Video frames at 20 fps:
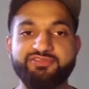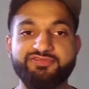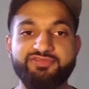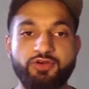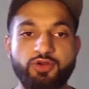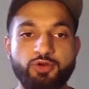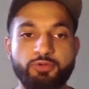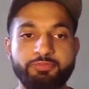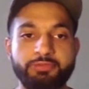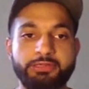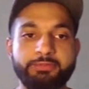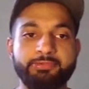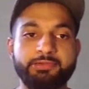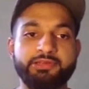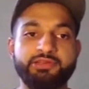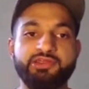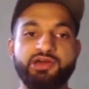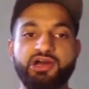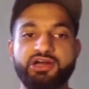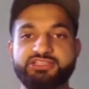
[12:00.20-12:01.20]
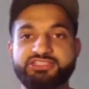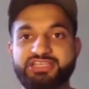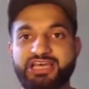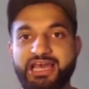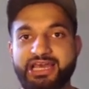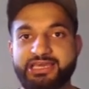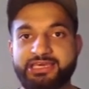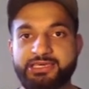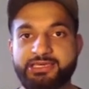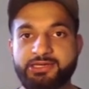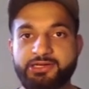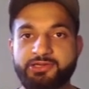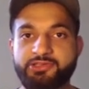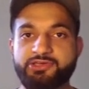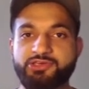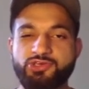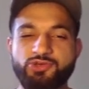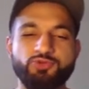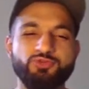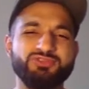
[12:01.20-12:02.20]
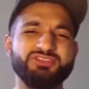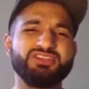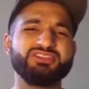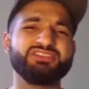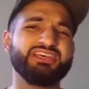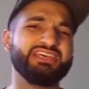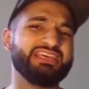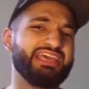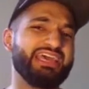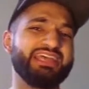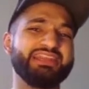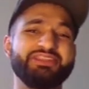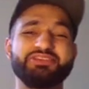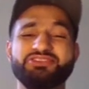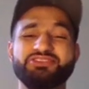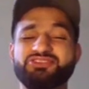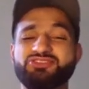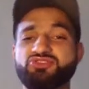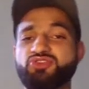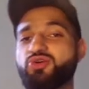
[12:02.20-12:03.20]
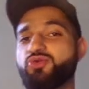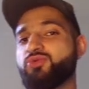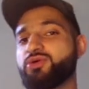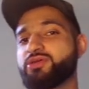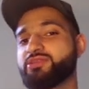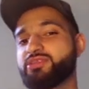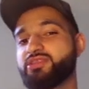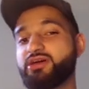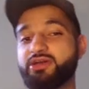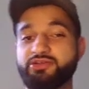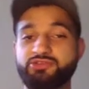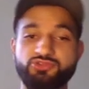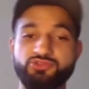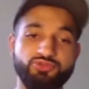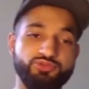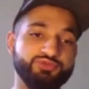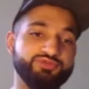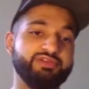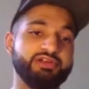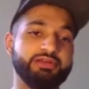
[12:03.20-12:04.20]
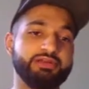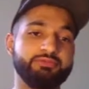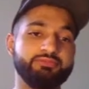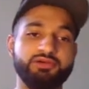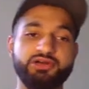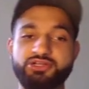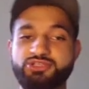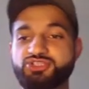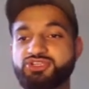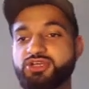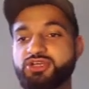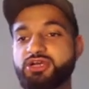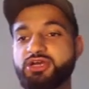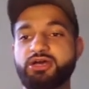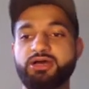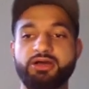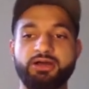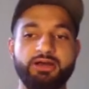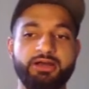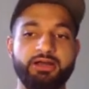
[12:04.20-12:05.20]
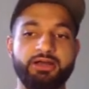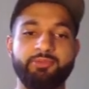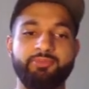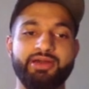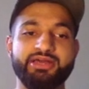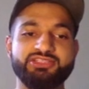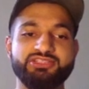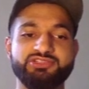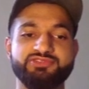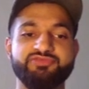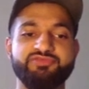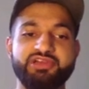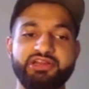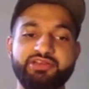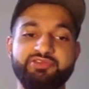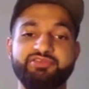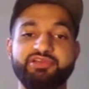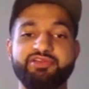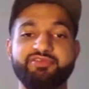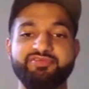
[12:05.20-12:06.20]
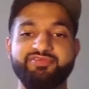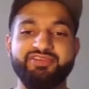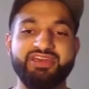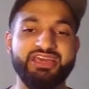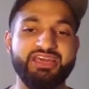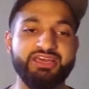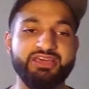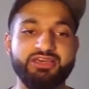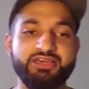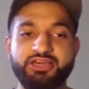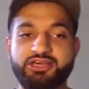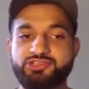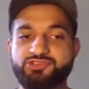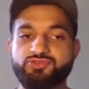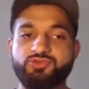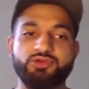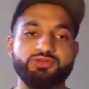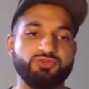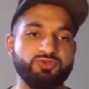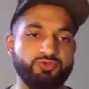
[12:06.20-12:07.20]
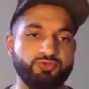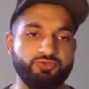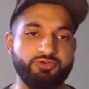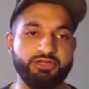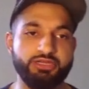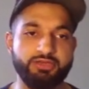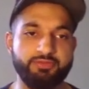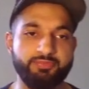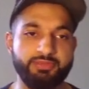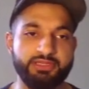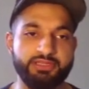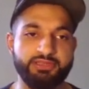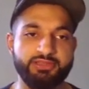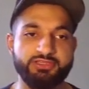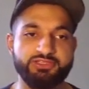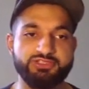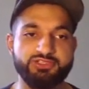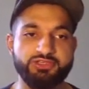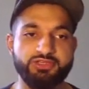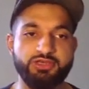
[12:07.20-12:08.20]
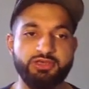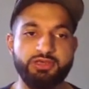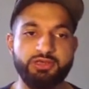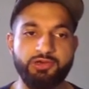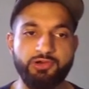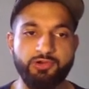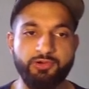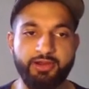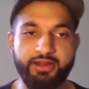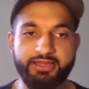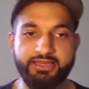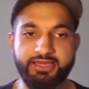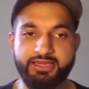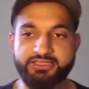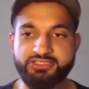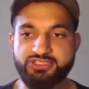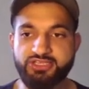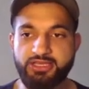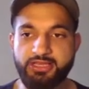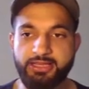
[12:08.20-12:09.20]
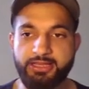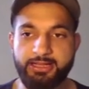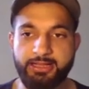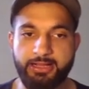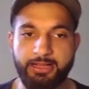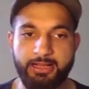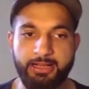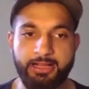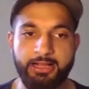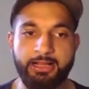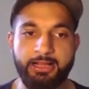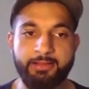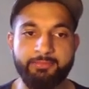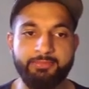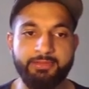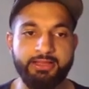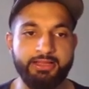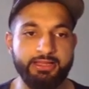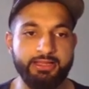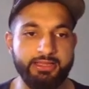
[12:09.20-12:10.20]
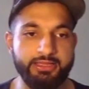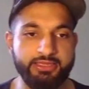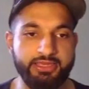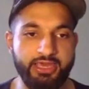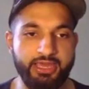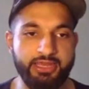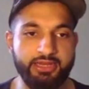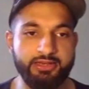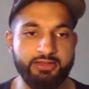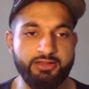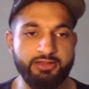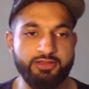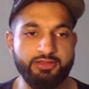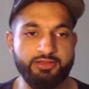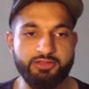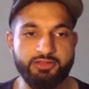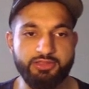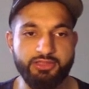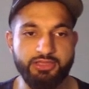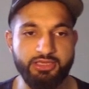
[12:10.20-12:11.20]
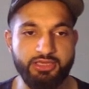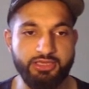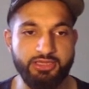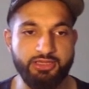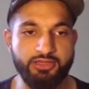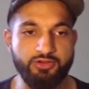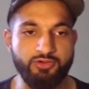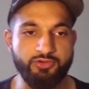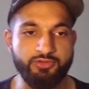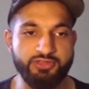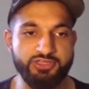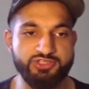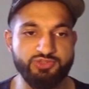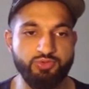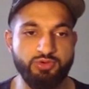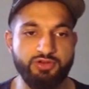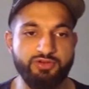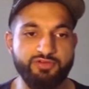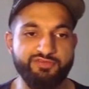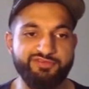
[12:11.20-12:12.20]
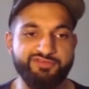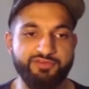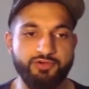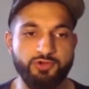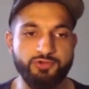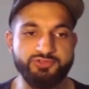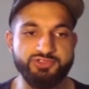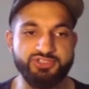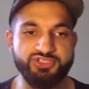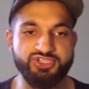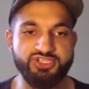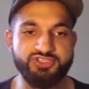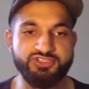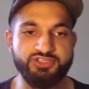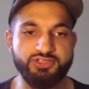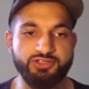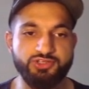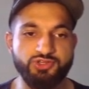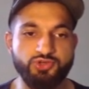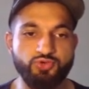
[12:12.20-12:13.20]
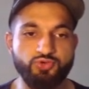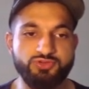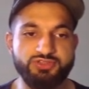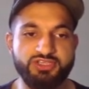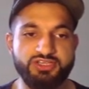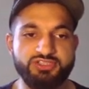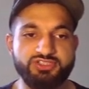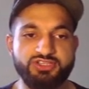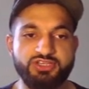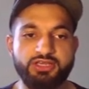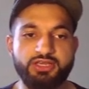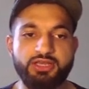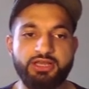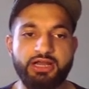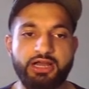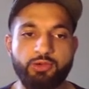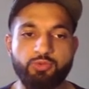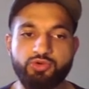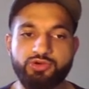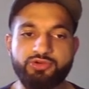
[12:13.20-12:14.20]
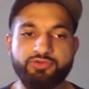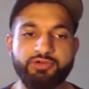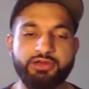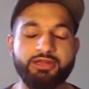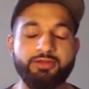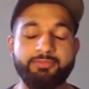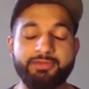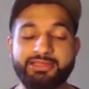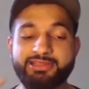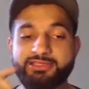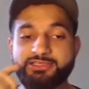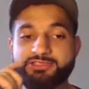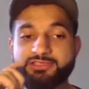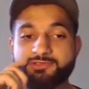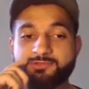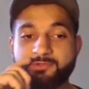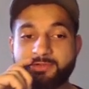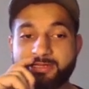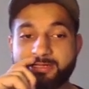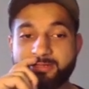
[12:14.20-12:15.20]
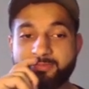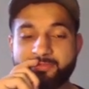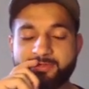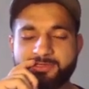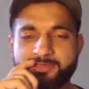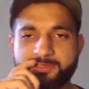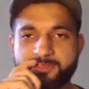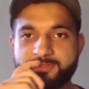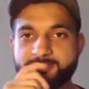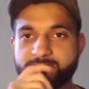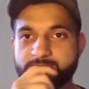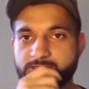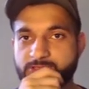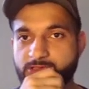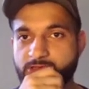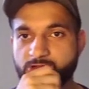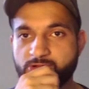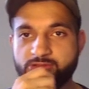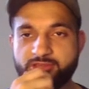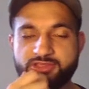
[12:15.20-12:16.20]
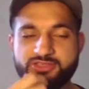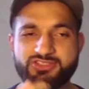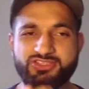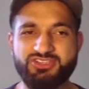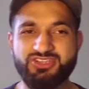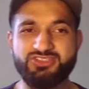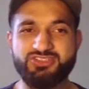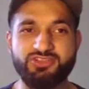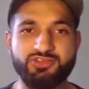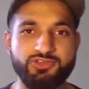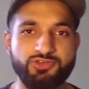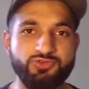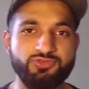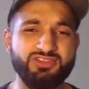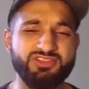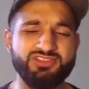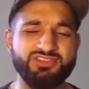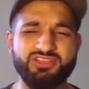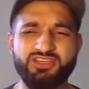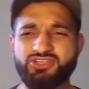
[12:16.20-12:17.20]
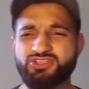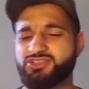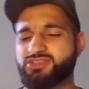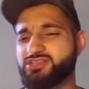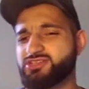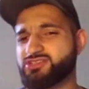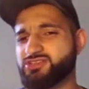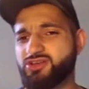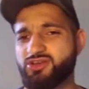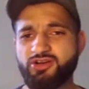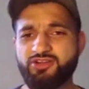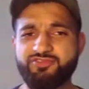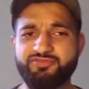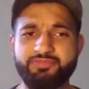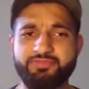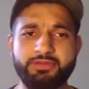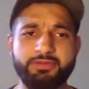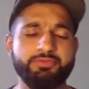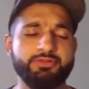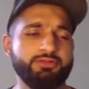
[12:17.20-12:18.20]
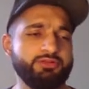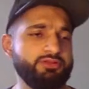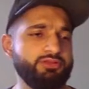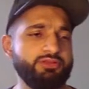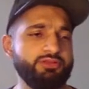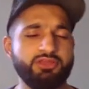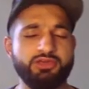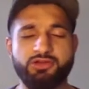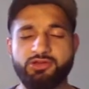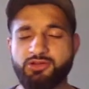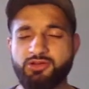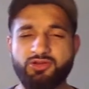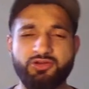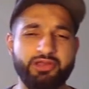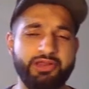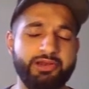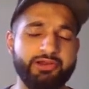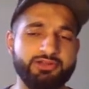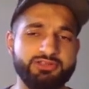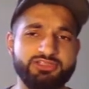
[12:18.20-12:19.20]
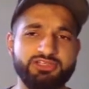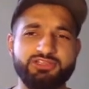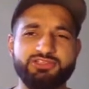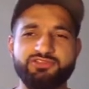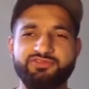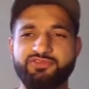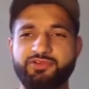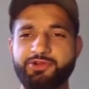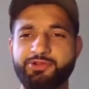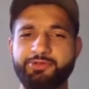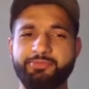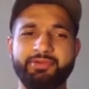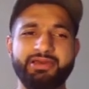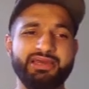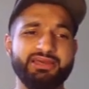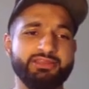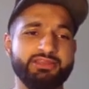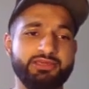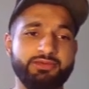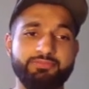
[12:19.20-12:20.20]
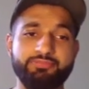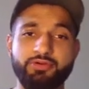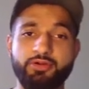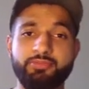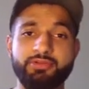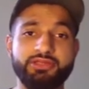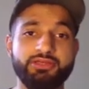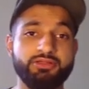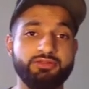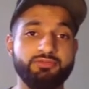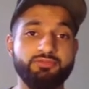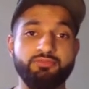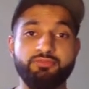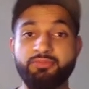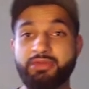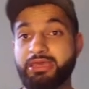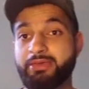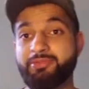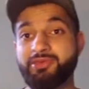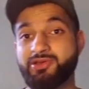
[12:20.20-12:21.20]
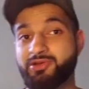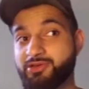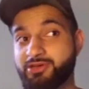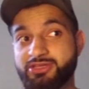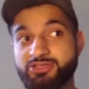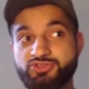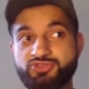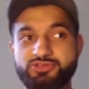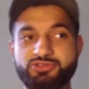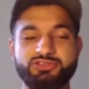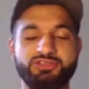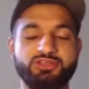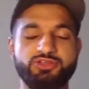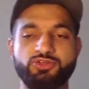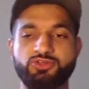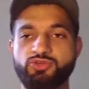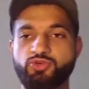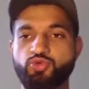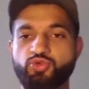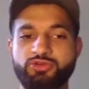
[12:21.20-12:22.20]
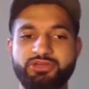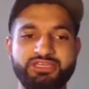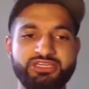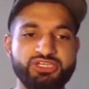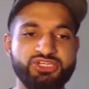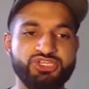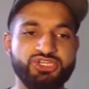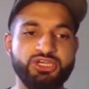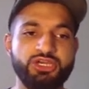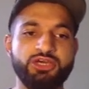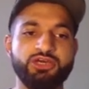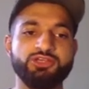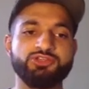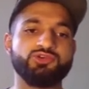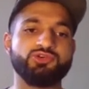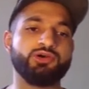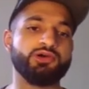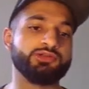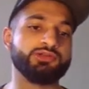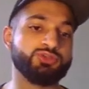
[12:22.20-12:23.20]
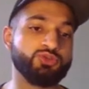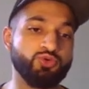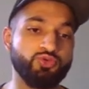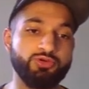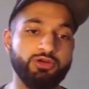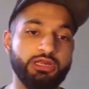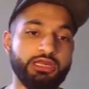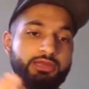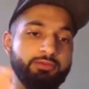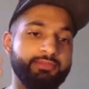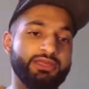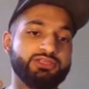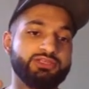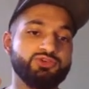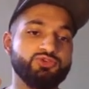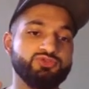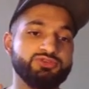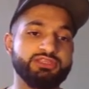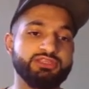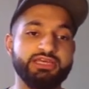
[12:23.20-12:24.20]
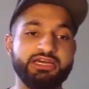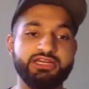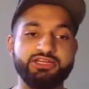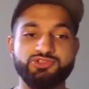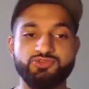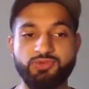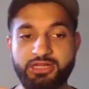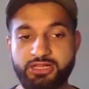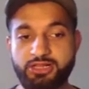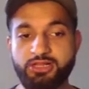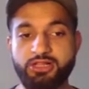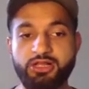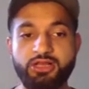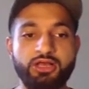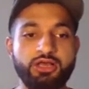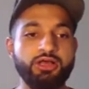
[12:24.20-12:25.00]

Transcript: follow people that are tagging other users. Again, this is not one that I use very much, um, as it's very very vague, so I don't recommend this. Alright guys, um, again, here on this one, follow suggested users. I wouldn't recommend this as well, because, you know, in the suggested users section, there's a lot of people. They are not guaranteed to follow you back. They probably maybe aren't interested in your niche, so I don't recommend using that as well.